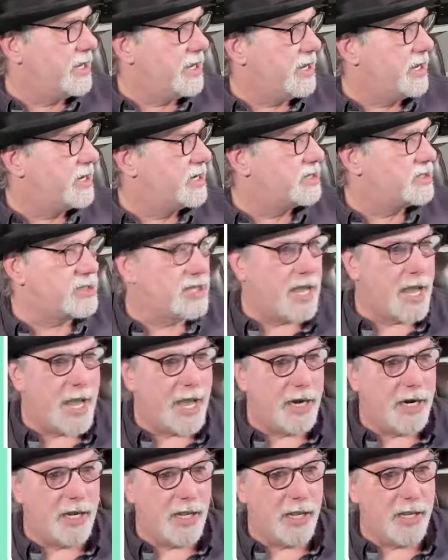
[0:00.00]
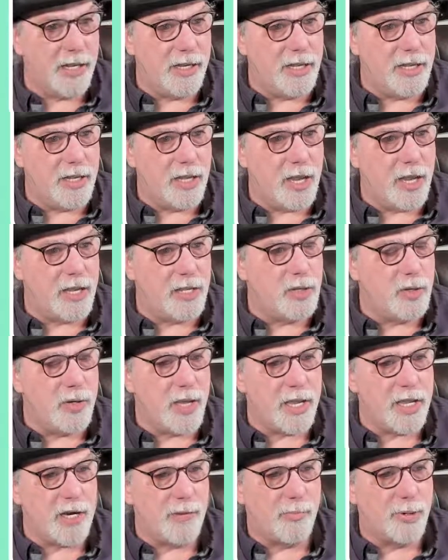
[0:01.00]
is that you
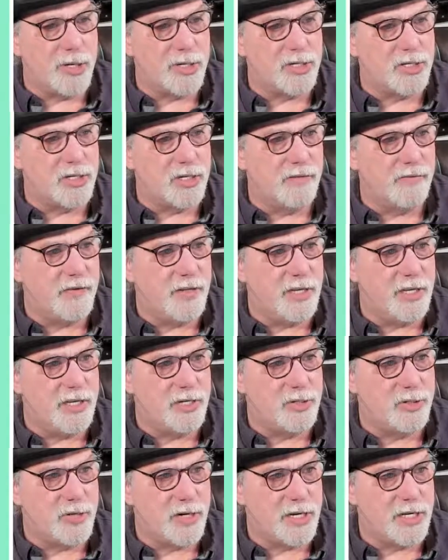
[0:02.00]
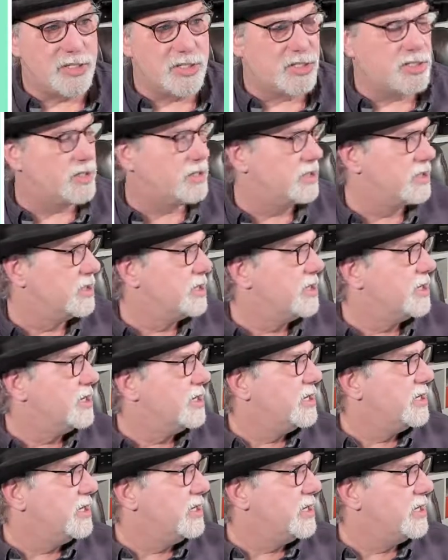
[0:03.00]
get your person of interest
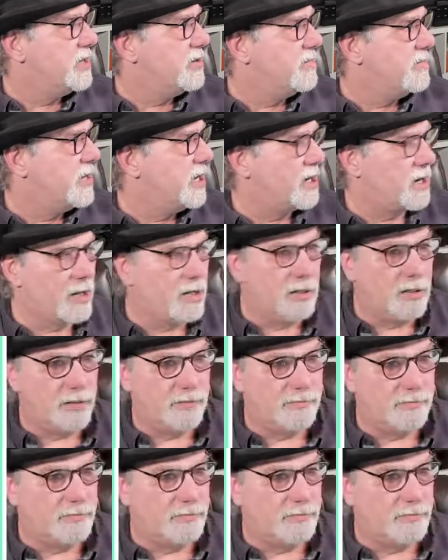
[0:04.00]
in the middle.